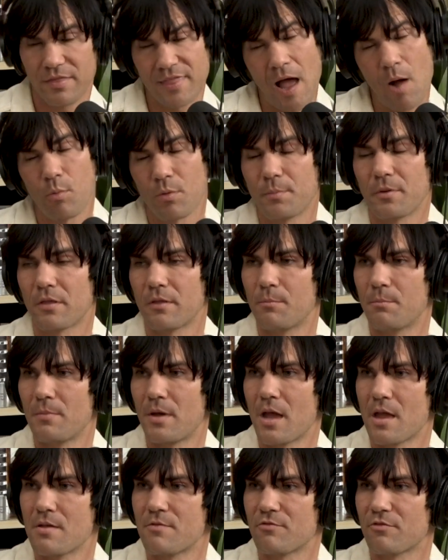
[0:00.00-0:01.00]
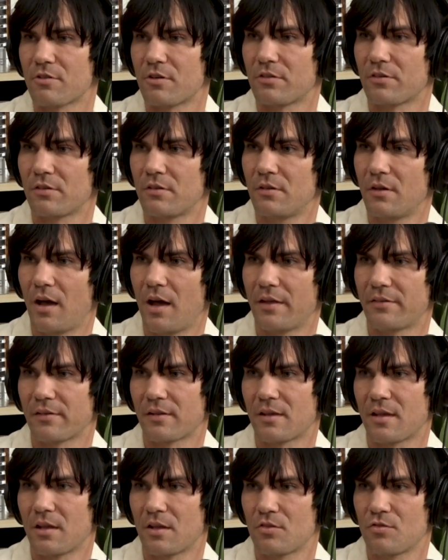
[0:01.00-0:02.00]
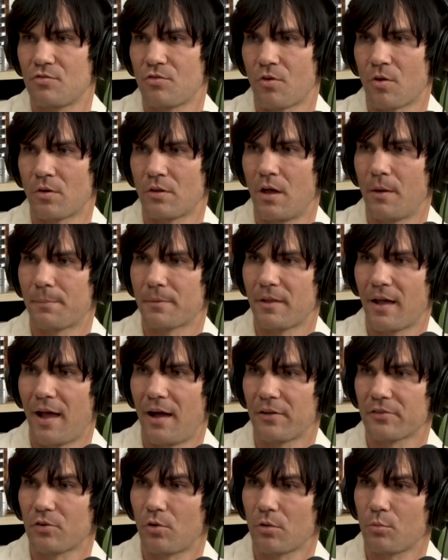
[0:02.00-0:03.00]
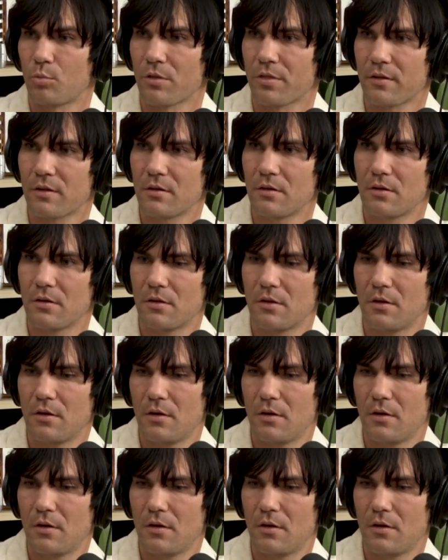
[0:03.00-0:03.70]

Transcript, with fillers: that would be the main reason as yeah. a kid growing up in the household okay. with it.